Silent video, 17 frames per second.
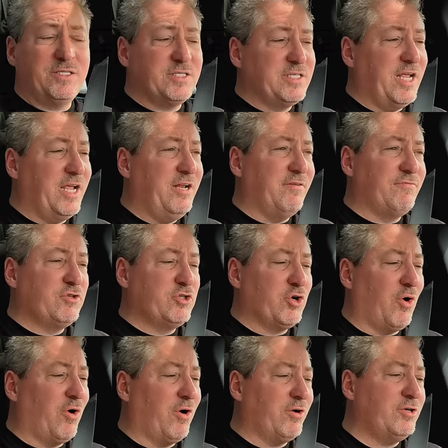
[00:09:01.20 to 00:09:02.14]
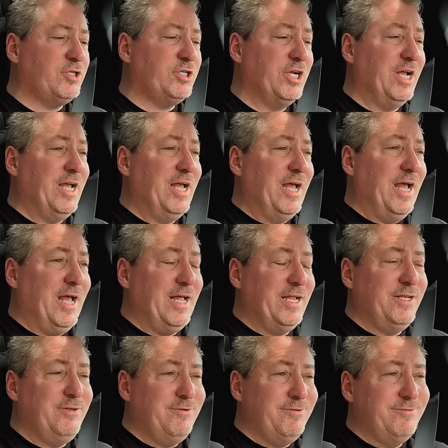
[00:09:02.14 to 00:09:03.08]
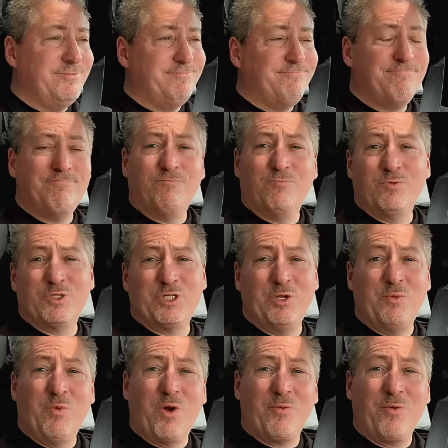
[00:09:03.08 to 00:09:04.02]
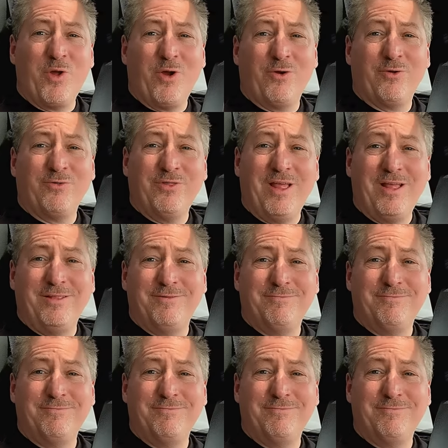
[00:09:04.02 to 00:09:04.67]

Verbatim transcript: state of charge and see where we are at then.